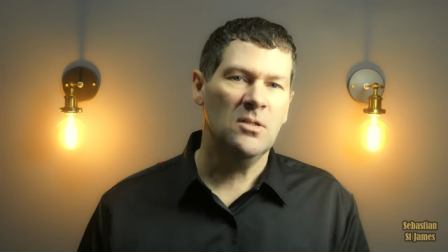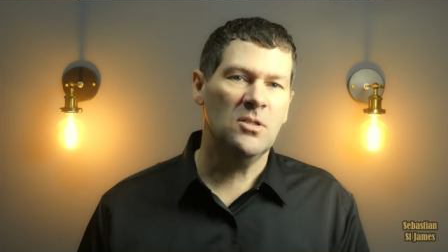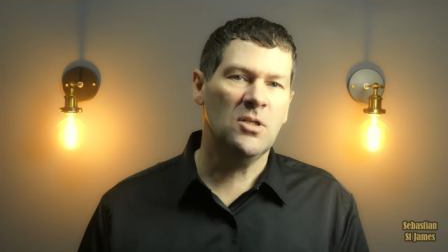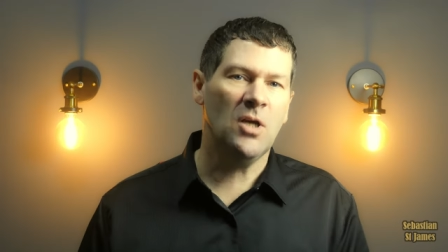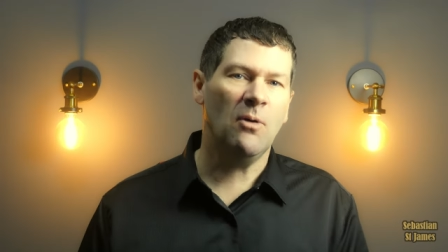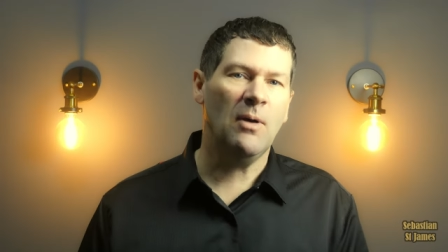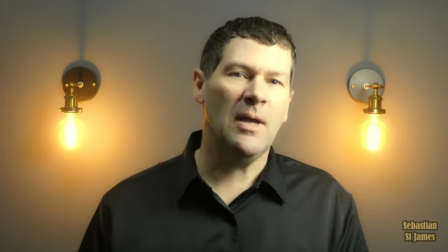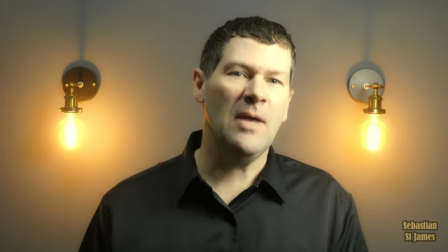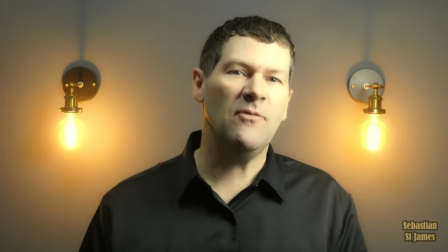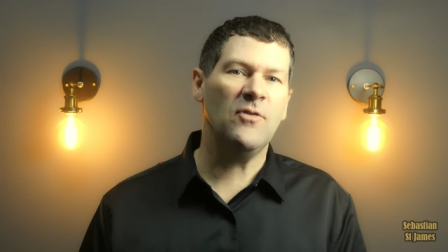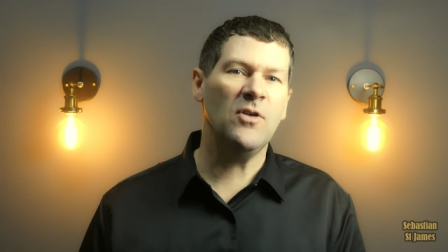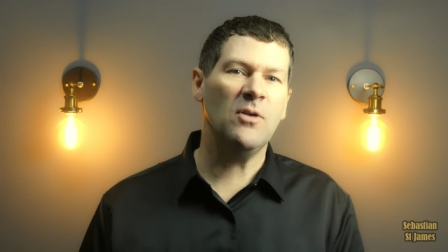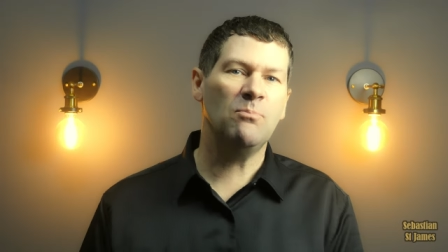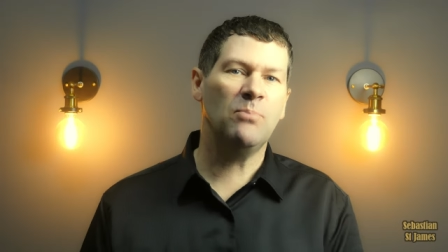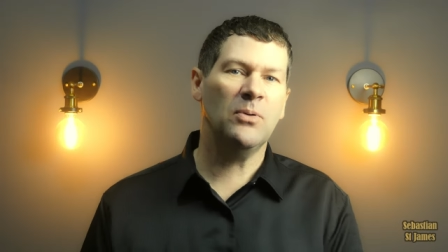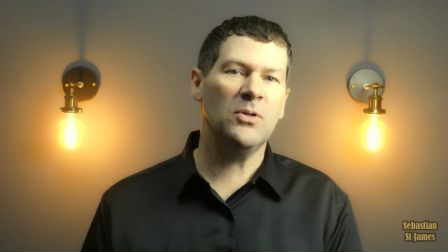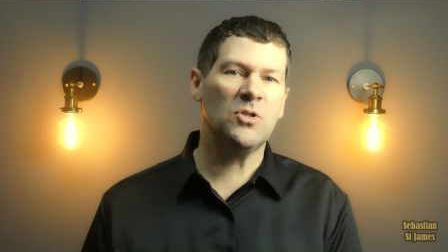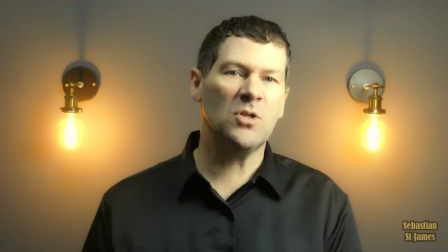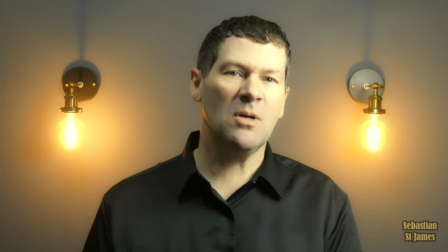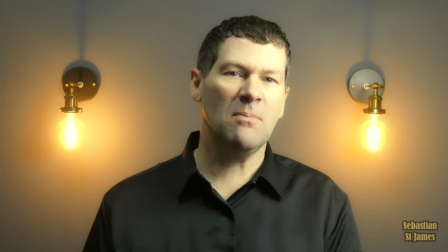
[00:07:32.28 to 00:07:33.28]
So if you
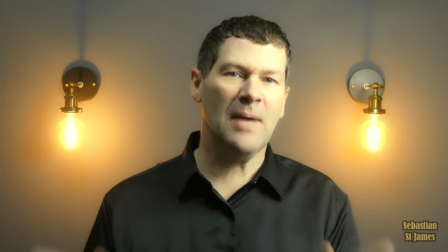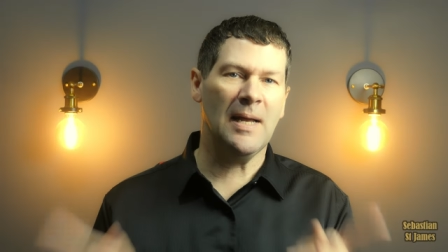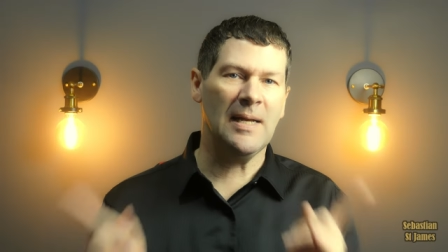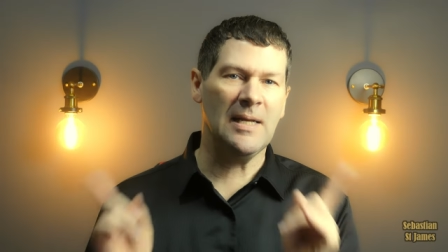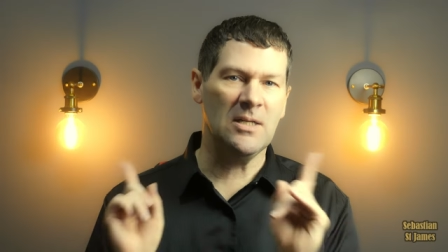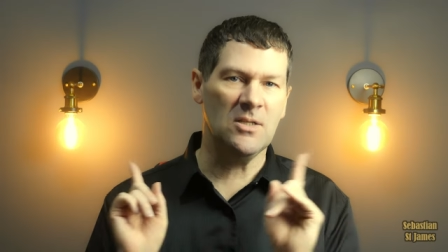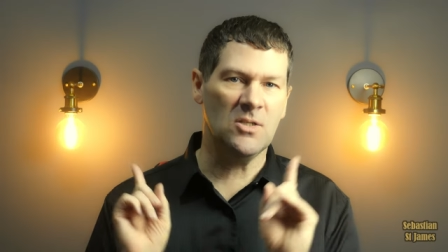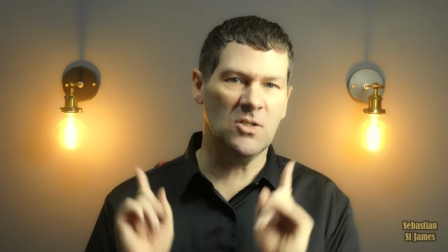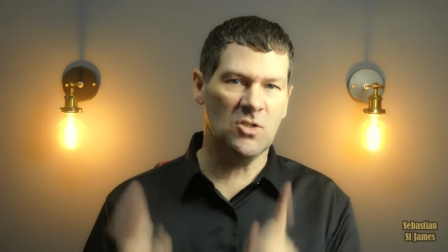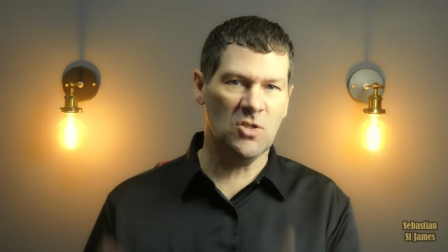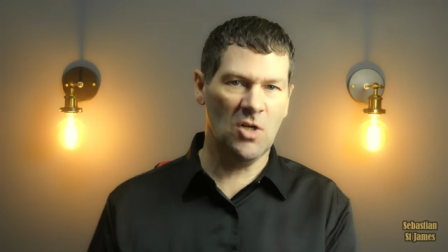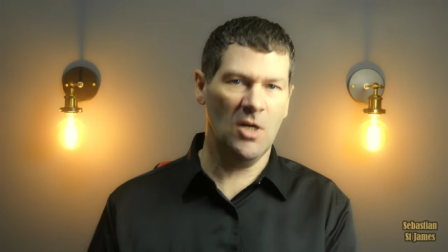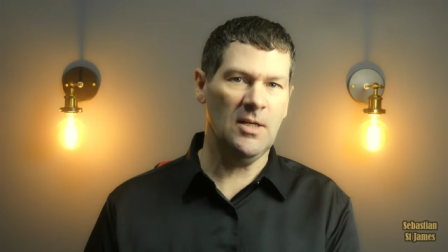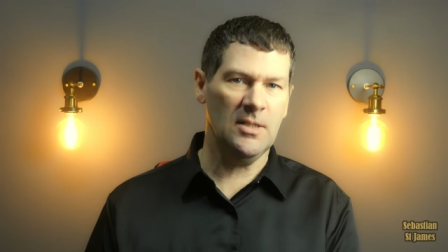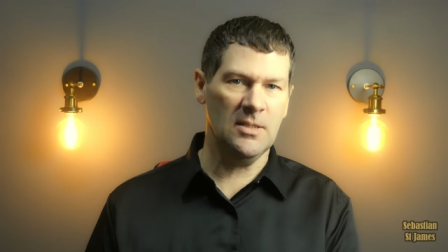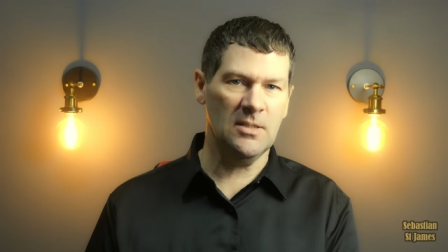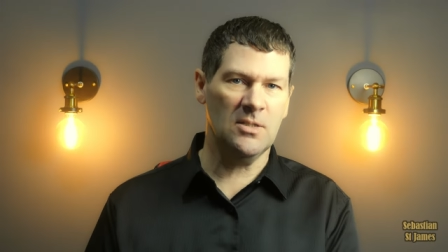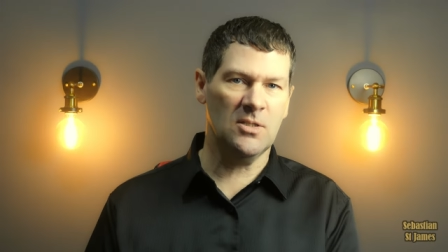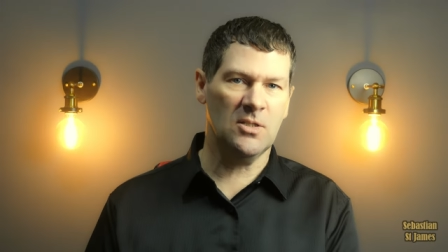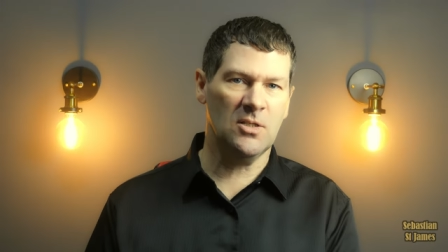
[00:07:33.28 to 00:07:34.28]
put your money in
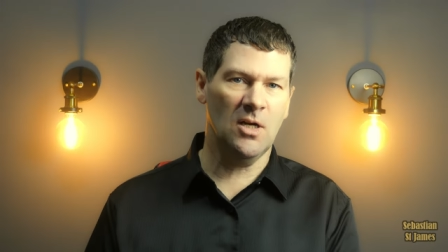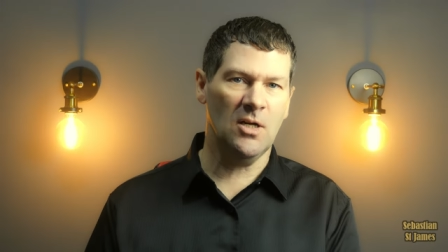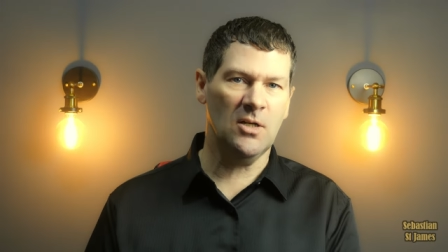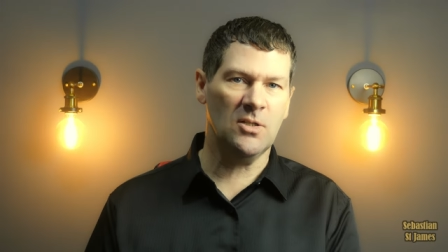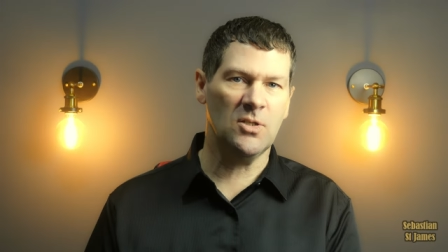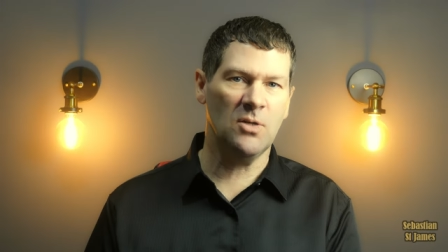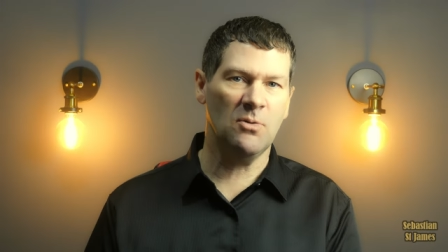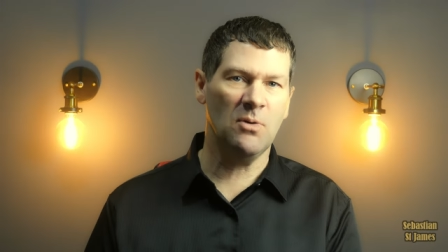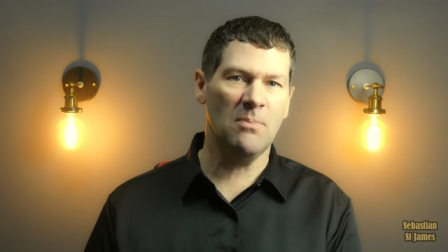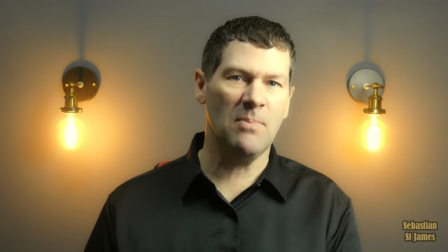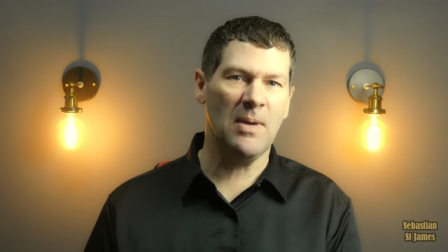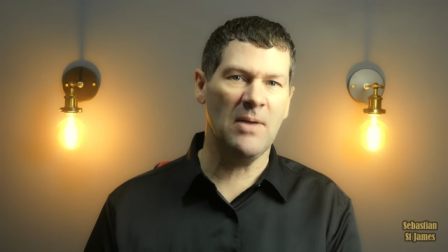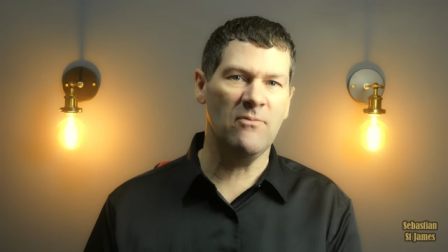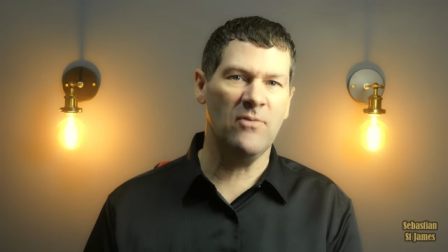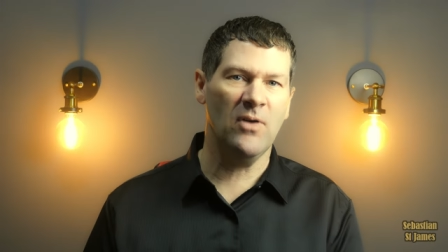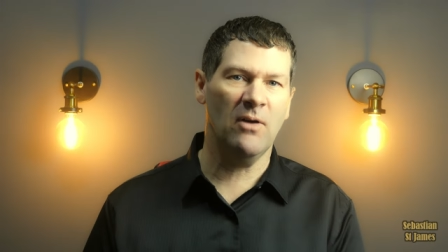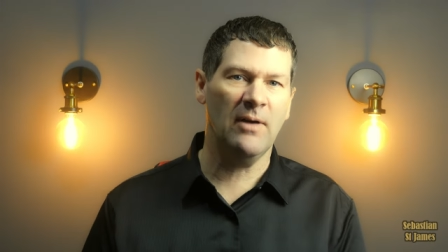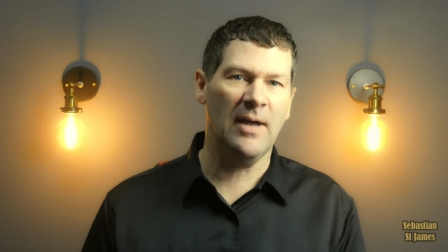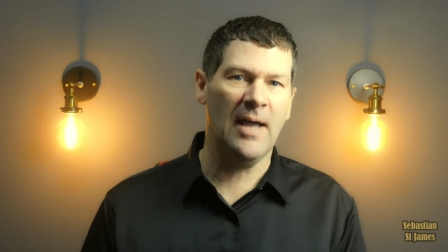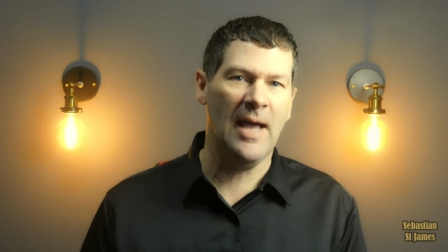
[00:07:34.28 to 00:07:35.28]
certain stocks, you would have been
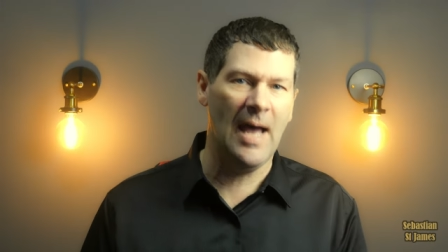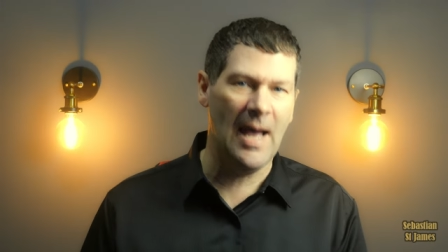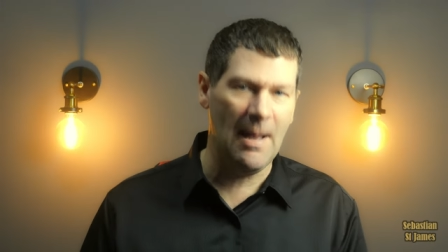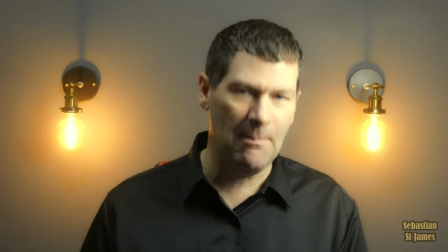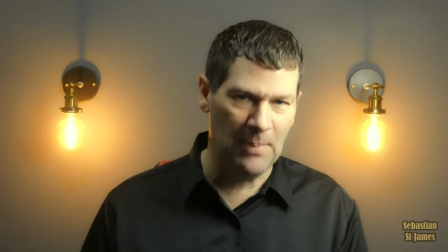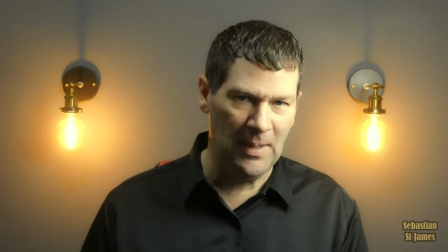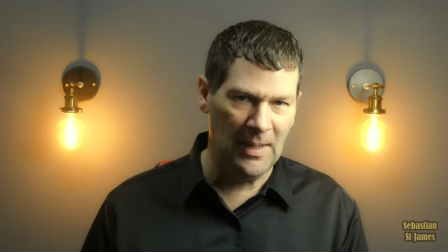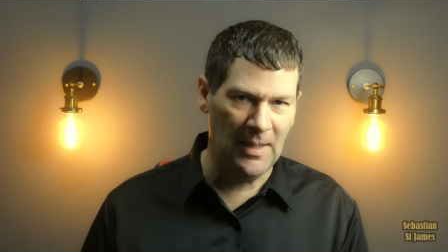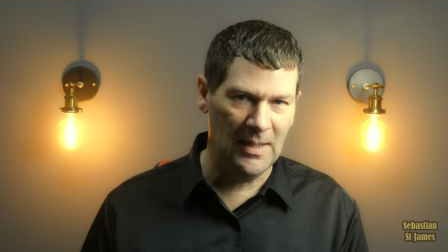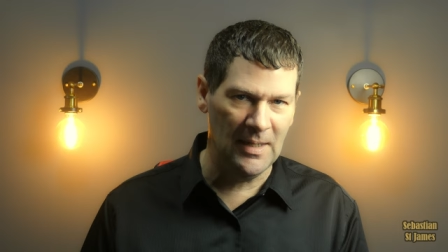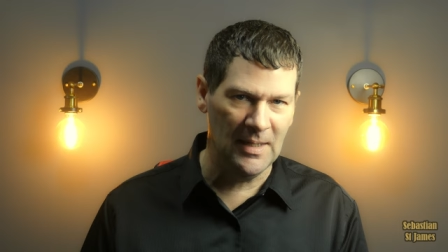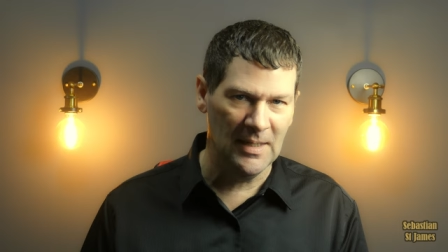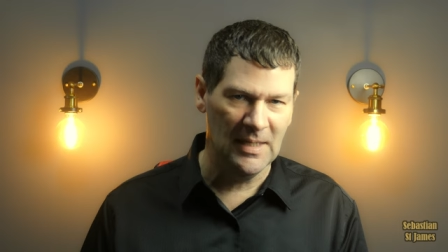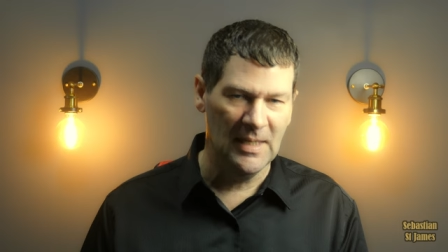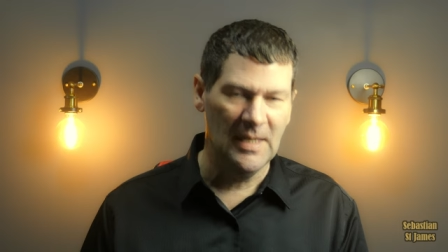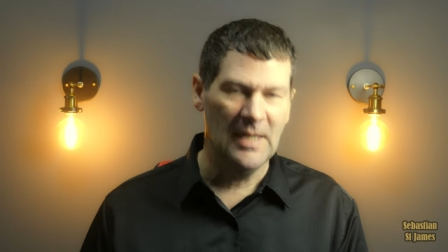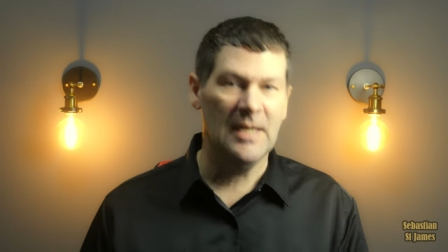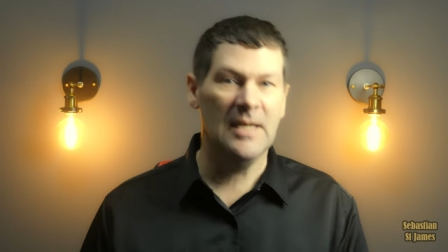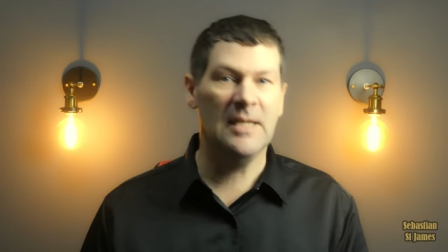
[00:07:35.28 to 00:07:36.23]
very happy.